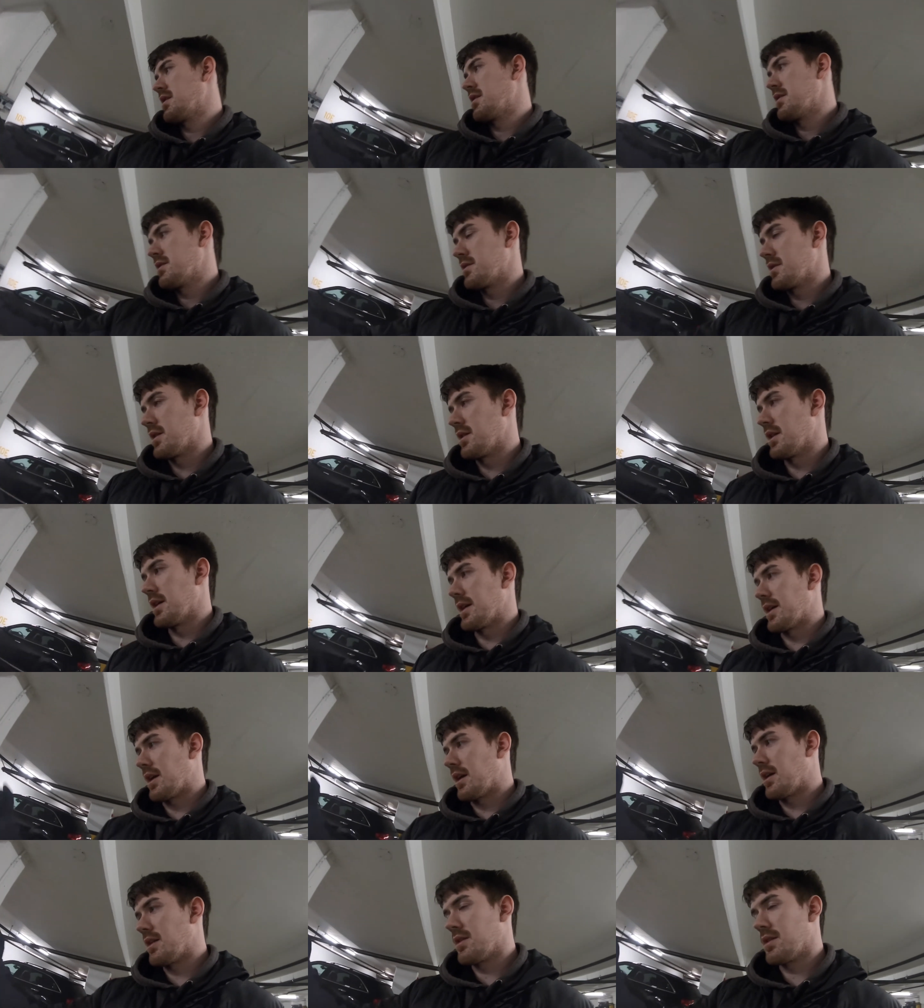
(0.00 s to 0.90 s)
the
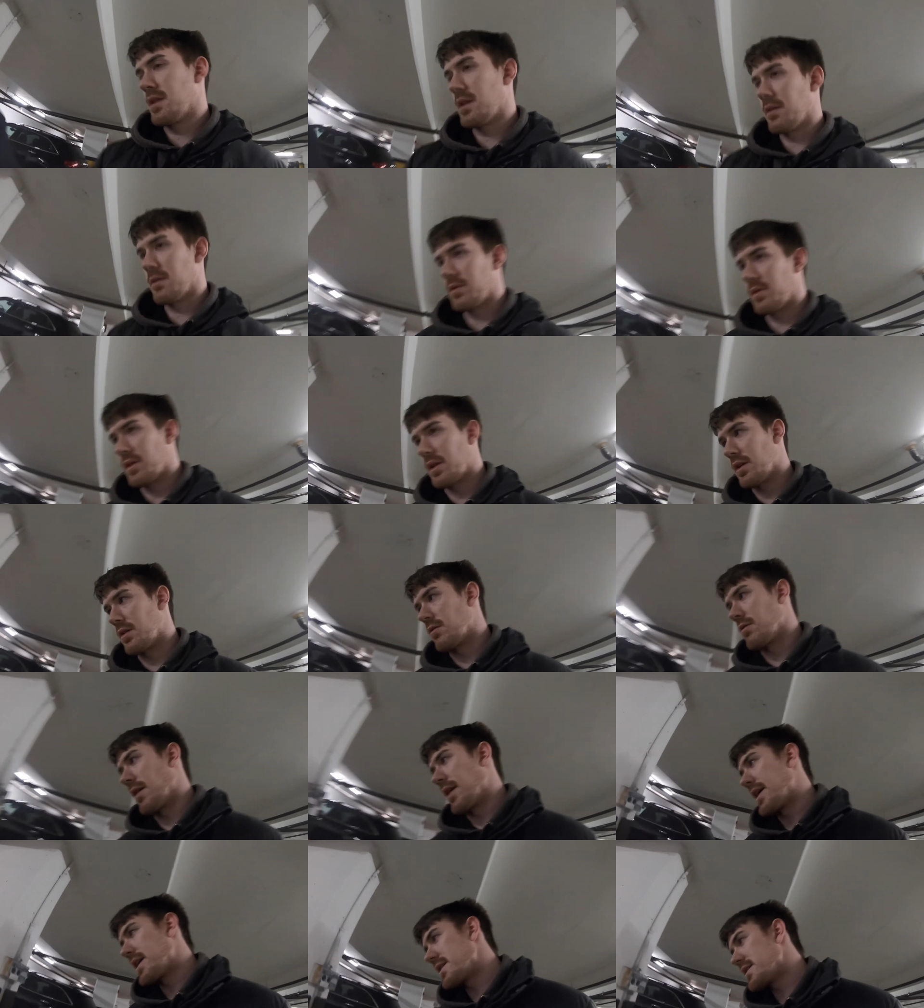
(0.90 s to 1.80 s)

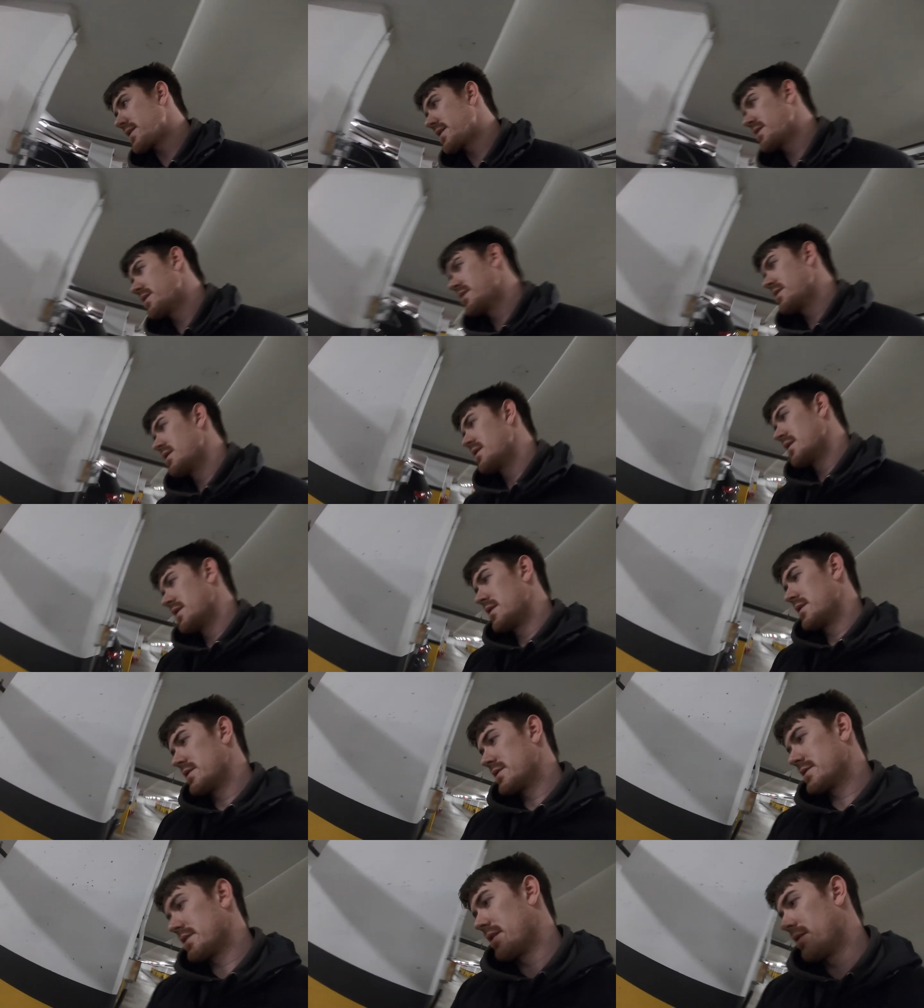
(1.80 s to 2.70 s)
grade.
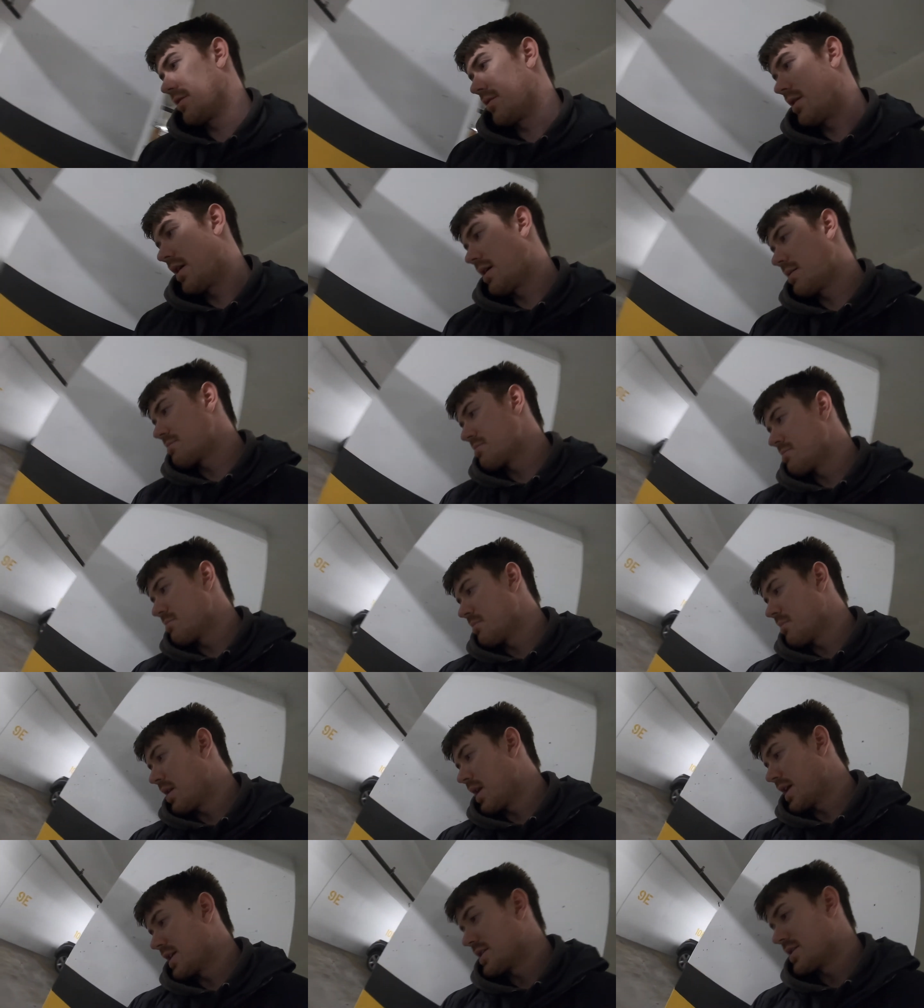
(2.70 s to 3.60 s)
So I
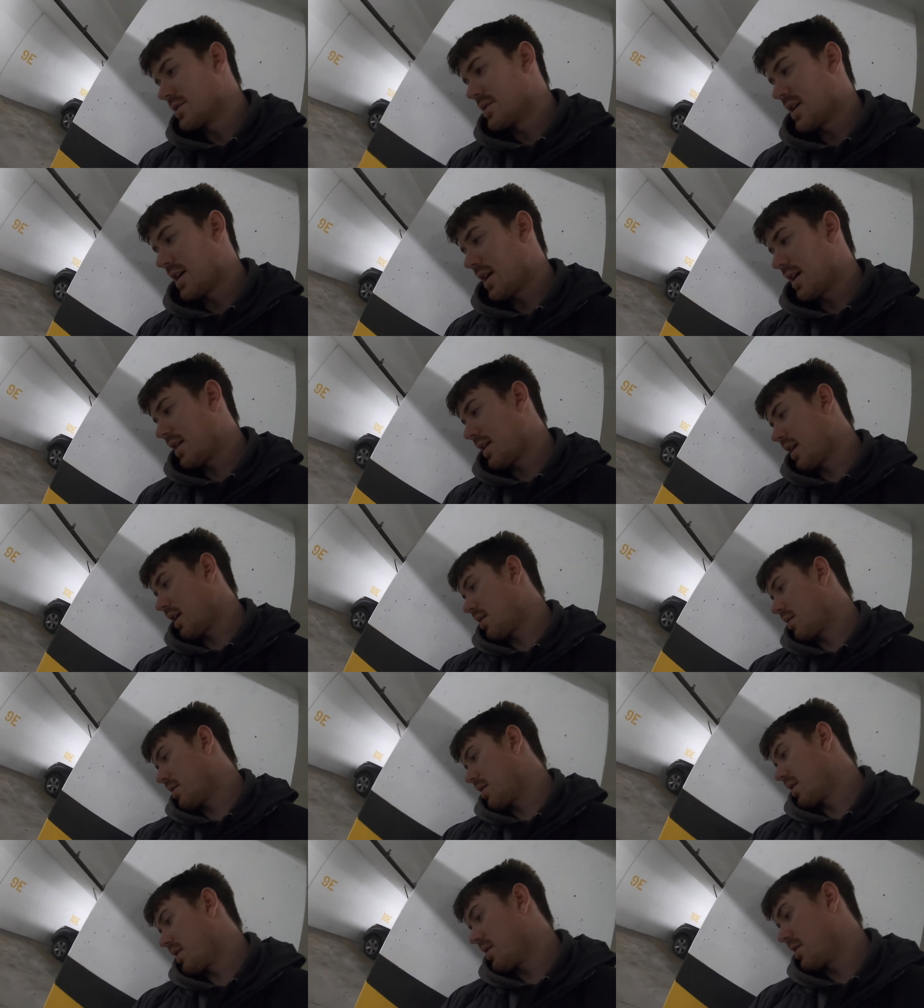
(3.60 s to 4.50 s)
might do that. I think I'm
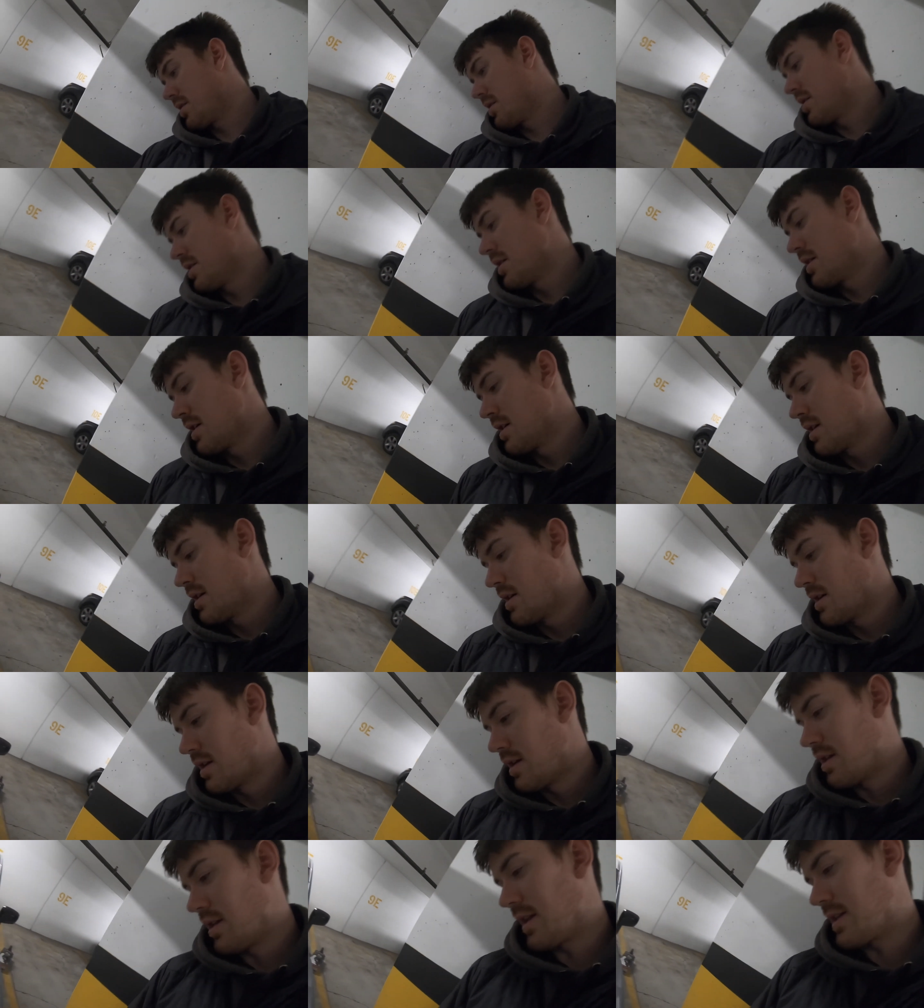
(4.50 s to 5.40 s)
going to
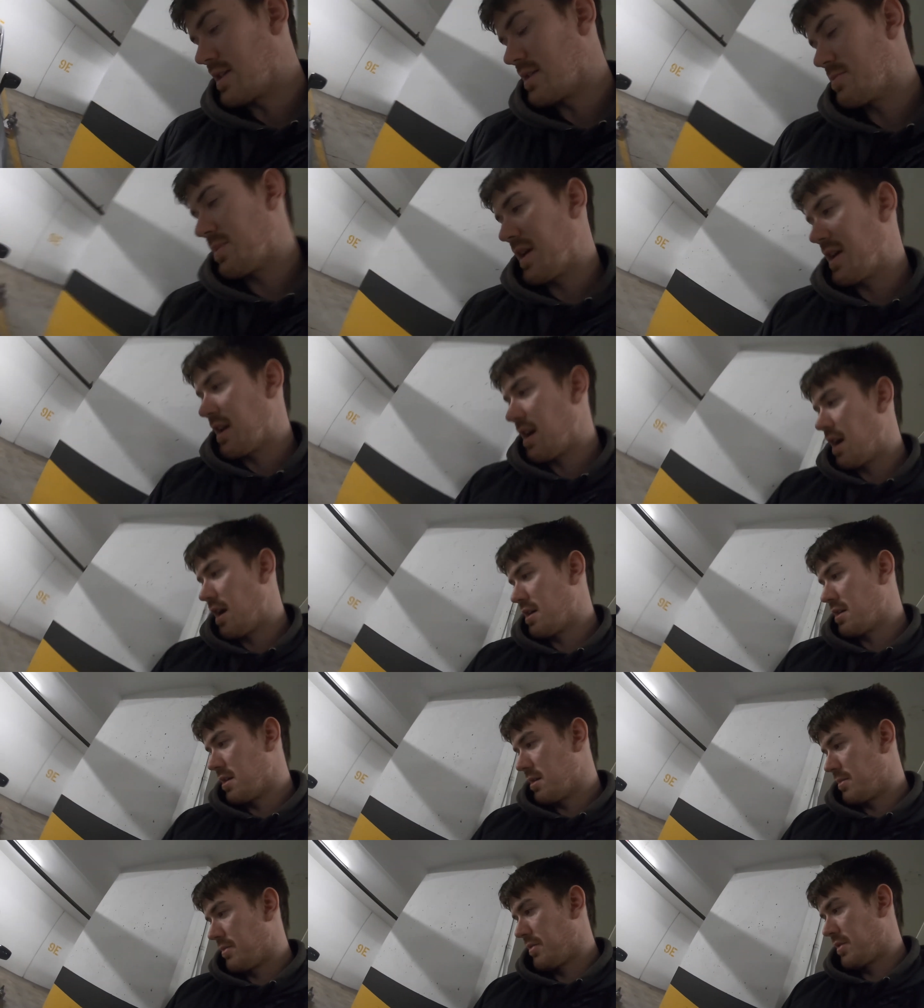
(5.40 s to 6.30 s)
let this paint harden
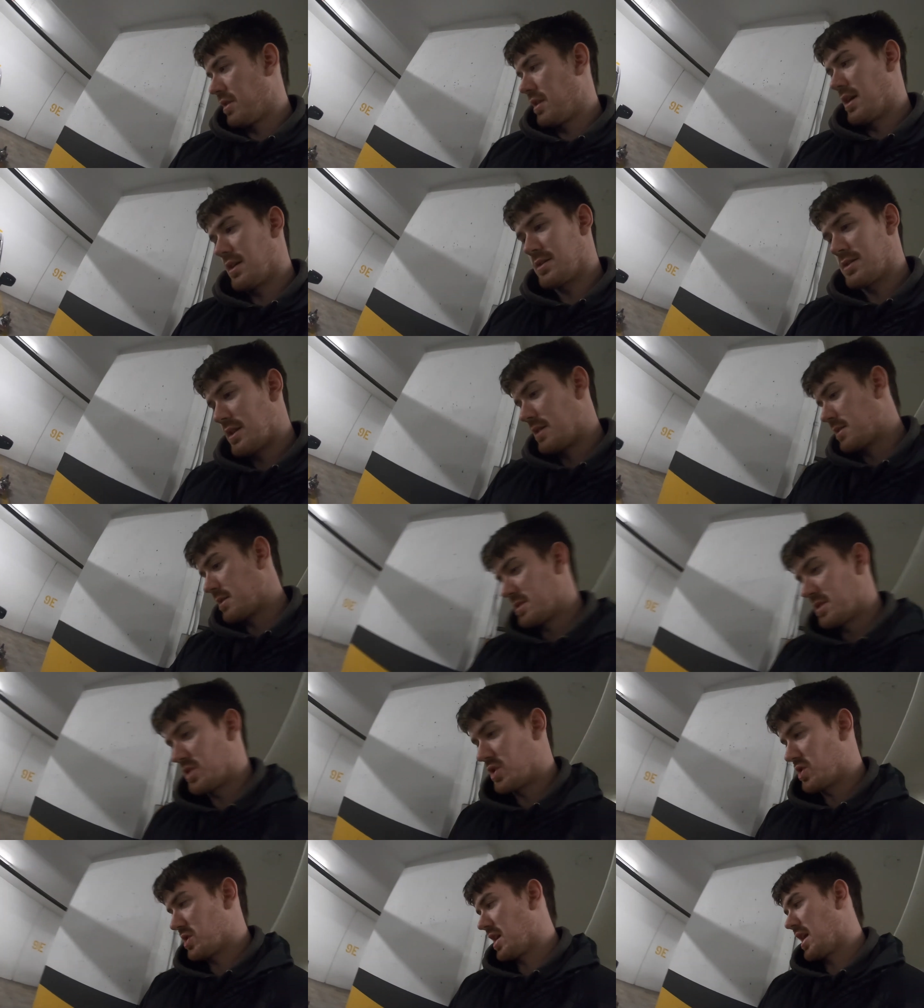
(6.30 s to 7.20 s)
up for a long time because it
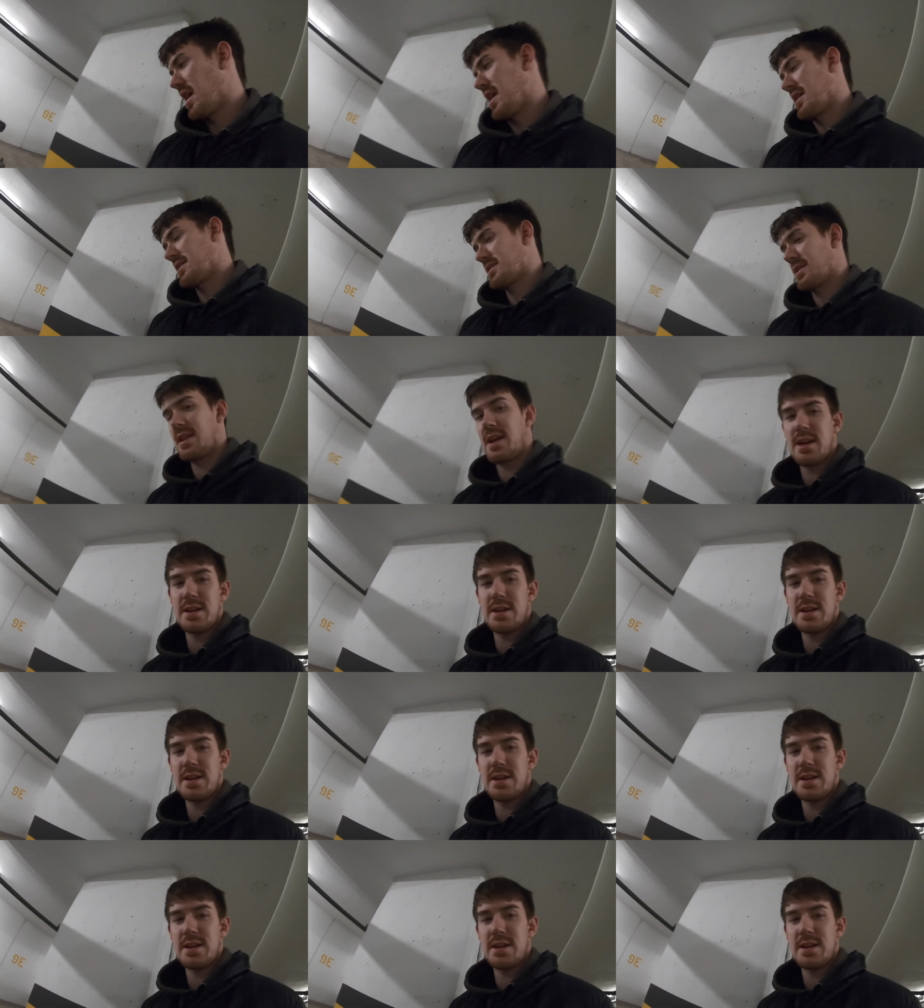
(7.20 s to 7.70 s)
just hasn't had